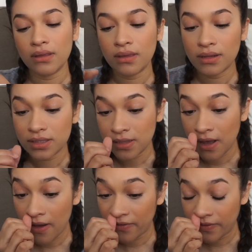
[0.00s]
the
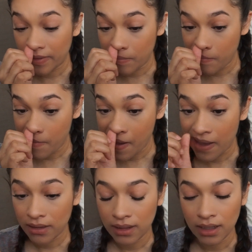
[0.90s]
soft
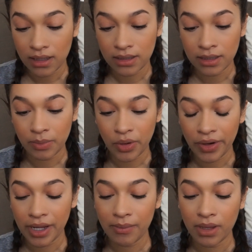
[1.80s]
matte lip
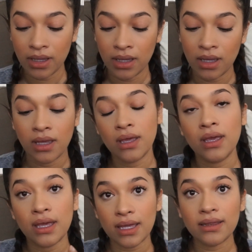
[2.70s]
cream
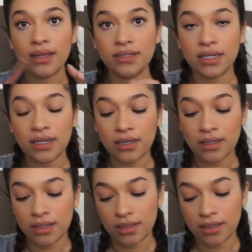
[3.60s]
in London.